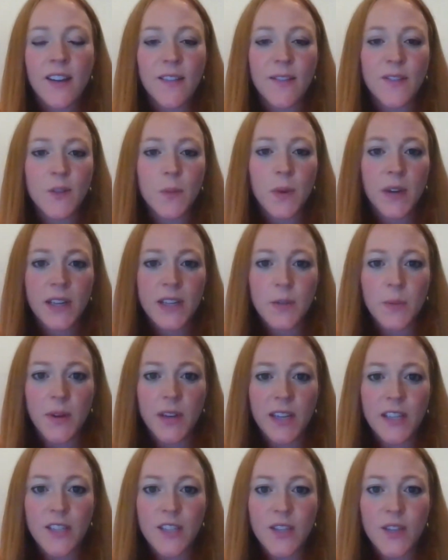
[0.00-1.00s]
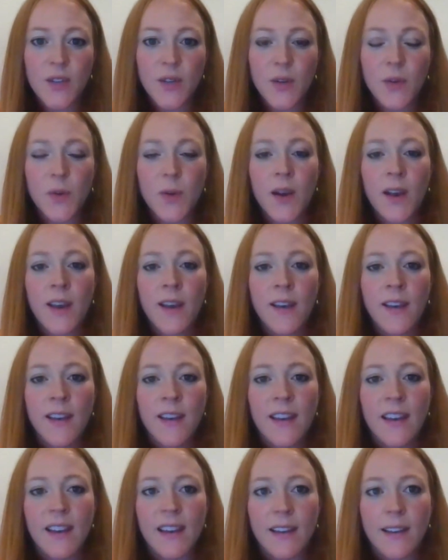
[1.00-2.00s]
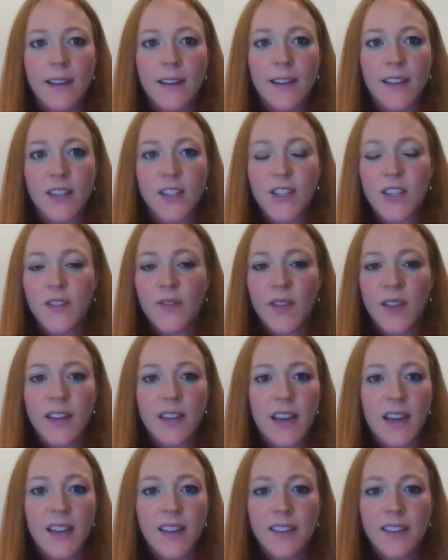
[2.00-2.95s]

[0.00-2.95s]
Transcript: of 2022 and achieving